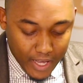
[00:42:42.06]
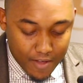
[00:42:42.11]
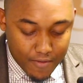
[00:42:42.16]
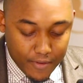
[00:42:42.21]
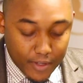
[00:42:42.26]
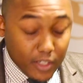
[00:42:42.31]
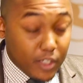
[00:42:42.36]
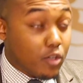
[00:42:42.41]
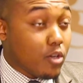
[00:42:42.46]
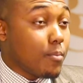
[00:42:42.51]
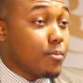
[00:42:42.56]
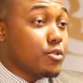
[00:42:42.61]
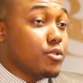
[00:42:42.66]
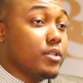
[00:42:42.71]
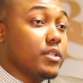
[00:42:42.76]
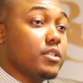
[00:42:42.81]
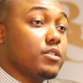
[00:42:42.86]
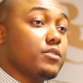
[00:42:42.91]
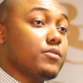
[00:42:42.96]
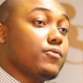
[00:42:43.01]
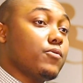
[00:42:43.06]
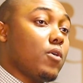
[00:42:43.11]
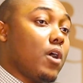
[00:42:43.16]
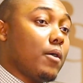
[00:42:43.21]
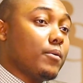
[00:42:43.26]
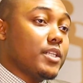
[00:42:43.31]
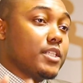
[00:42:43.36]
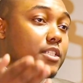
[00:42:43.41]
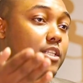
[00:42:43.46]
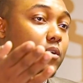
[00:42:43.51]
avail an opportunity
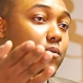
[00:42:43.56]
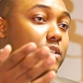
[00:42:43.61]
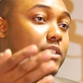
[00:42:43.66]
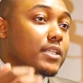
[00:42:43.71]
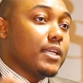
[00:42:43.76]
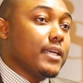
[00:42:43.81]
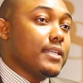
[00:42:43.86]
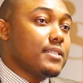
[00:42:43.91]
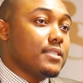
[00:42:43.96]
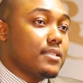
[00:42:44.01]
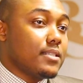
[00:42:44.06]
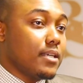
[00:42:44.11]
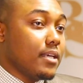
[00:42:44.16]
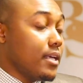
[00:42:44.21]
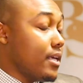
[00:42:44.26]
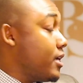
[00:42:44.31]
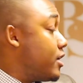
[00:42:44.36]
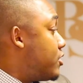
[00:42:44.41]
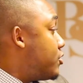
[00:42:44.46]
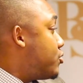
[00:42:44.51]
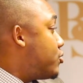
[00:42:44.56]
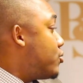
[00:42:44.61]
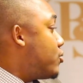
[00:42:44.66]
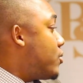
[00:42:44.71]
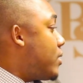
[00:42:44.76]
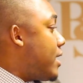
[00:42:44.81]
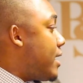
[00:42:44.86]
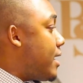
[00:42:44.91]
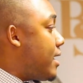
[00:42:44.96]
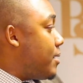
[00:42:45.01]
for our distinguished guest
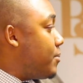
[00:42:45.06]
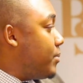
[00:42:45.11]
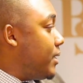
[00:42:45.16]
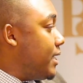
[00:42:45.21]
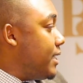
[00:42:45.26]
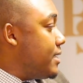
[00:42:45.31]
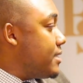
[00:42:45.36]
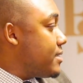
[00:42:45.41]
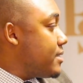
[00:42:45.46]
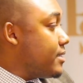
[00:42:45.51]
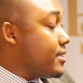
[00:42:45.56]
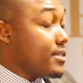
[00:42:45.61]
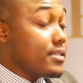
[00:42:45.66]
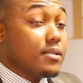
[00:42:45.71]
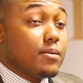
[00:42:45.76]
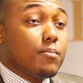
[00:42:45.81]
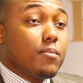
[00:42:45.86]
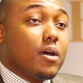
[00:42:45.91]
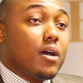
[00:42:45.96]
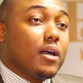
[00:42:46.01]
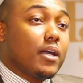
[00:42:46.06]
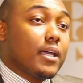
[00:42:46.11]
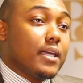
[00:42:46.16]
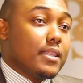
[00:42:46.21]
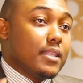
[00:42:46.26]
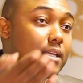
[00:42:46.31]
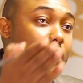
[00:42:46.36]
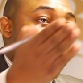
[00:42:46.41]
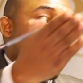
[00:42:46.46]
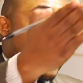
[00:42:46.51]
to please disembark
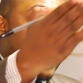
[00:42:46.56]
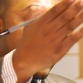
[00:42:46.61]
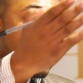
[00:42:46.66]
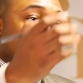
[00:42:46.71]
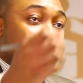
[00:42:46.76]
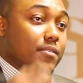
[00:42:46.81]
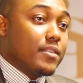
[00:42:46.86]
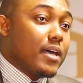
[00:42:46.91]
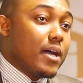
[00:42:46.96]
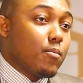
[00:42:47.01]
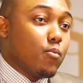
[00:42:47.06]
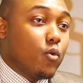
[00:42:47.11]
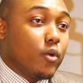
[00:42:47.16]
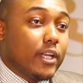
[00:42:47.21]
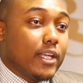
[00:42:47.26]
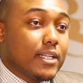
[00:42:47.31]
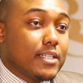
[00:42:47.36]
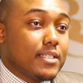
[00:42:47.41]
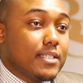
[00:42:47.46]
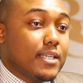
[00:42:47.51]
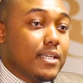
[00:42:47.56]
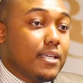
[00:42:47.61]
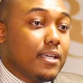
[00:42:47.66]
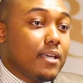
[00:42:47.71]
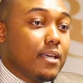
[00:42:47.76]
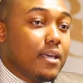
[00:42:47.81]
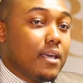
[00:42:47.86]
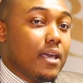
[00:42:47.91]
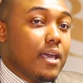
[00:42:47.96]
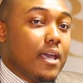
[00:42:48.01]
and then have their morning
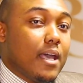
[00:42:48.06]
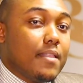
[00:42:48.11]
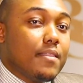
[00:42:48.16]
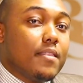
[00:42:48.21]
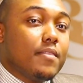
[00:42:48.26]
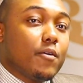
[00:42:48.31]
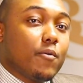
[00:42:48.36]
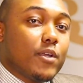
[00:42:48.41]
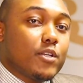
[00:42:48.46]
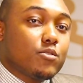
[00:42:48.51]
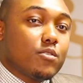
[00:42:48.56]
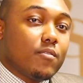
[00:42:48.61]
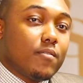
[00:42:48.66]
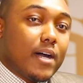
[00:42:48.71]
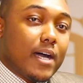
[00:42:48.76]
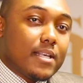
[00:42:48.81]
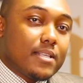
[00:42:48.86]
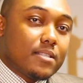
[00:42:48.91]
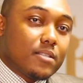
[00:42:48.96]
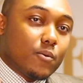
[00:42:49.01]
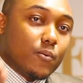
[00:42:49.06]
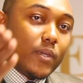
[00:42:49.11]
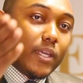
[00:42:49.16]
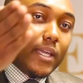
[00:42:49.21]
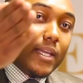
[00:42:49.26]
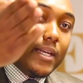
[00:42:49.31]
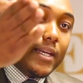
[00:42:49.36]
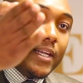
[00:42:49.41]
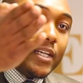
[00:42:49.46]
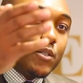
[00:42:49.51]
tea. And then the rest of us, we
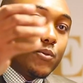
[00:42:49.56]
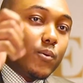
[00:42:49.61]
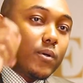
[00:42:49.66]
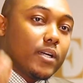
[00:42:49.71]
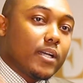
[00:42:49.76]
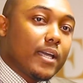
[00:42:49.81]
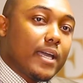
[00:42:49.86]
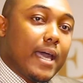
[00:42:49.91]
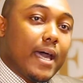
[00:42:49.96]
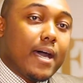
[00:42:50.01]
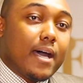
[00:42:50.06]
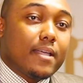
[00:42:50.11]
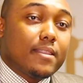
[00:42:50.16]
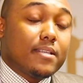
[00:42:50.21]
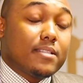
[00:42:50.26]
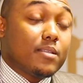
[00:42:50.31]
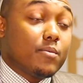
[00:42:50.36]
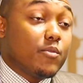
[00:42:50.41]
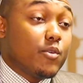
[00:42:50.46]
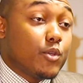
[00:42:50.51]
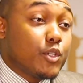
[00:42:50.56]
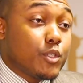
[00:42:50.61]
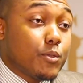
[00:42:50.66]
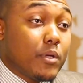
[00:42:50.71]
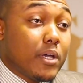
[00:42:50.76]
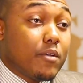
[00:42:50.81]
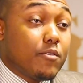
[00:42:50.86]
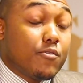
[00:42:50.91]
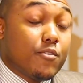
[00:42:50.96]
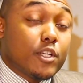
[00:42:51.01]
can network. There's some
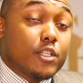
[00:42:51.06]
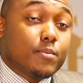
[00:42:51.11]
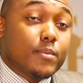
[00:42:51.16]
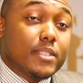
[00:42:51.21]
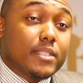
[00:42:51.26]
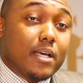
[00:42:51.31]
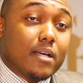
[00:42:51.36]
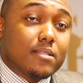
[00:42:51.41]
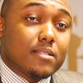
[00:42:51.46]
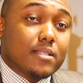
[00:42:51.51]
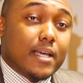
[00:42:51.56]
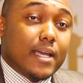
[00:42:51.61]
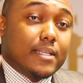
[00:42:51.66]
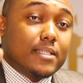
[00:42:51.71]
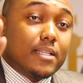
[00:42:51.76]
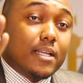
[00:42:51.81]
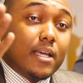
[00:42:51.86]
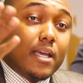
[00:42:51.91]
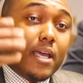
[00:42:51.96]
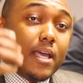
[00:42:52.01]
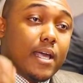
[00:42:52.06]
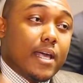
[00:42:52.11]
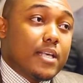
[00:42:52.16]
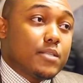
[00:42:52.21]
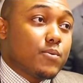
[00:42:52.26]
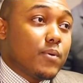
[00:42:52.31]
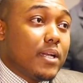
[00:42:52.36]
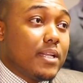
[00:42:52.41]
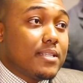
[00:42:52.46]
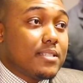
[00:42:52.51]
refreshments outside
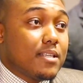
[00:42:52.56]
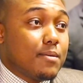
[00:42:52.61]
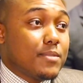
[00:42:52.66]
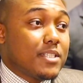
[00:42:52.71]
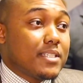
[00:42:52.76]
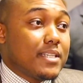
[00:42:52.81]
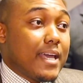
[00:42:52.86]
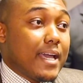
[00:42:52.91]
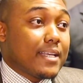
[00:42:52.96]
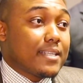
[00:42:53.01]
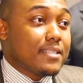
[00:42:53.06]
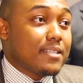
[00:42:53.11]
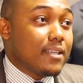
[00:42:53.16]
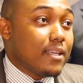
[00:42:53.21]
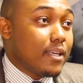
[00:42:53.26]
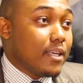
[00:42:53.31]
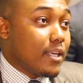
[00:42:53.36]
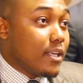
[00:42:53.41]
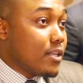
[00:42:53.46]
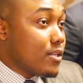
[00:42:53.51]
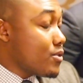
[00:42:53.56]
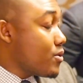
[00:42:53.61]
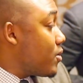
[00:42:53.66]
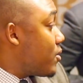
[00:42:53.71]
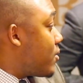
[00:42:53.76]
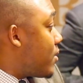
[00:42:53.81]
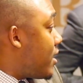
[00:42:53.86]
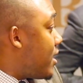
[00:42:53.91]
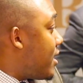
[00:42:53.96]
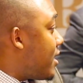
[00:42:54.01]
as well as some snacks.
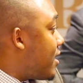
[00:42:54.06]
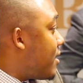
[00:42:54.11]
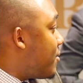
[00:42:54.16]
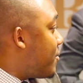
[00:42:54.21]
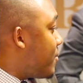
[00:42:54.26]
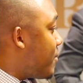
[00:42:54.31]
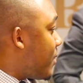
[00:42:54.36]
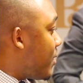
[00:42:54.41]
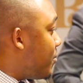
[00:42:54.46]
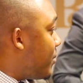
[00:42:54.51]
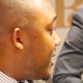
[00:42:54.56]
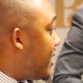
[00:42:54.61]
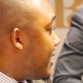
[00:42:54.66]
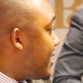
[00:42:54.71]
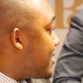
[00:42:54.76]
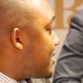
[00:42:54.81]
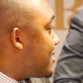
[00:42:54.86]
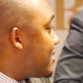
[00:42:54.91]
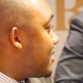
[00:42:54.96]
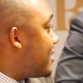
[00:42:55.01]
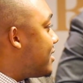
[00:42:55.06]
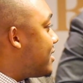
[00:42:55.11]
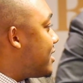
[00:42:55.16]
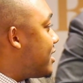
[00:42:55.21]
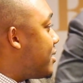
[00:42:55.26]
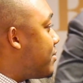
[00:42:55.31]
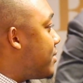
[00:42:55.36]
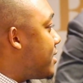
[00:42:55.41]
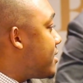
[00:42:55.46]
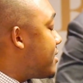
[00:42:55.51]
So PS,
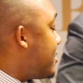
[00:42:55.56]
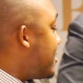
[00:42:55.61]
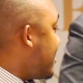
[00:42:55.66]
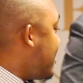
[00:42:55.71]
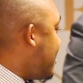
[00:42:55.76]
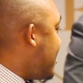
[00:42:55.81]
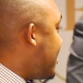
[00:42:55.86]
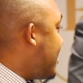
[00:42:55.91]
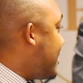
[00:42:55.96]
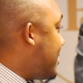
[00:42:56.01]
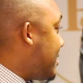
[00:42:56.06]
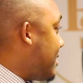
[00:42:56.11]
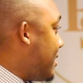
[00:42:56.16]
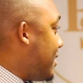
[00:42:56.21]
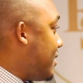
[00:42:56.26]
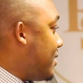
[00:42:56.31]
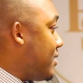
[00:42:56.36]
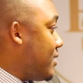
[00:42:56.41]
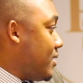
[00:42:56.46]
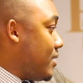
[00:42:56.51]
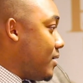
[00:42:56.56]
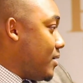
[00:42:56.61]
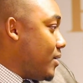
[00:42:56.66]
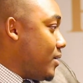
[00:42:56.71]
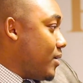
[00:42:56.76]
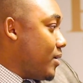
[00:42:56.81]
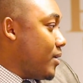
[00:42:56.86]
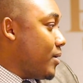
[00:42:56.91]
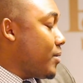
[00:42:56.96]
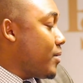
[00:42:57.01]
Chairperson,
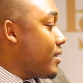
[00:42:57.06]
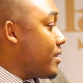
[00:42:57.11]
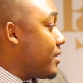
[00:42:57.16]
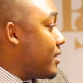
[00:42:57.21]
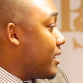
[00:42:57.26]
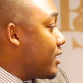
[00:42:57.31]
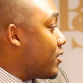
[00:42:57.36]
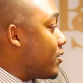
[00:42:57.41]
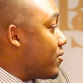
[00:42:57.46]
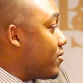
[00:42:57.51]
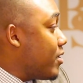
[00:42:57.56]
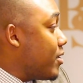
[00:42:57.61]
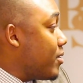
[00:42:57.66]
thank you